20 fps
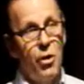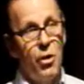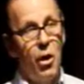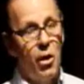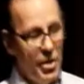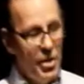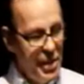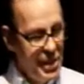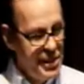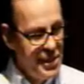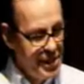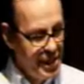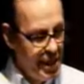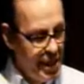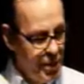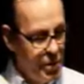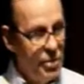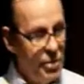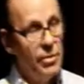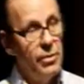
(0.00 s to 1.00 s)
So all these
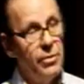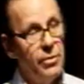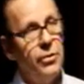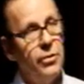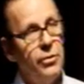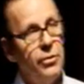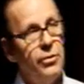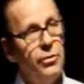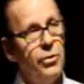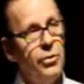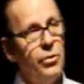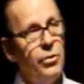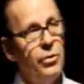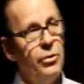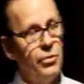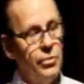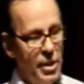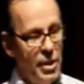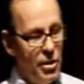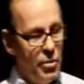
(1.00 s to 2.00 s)
tend
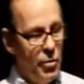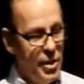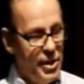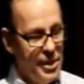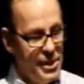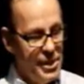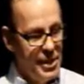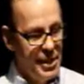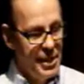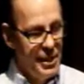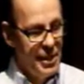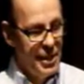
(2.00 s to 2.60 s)
to decrease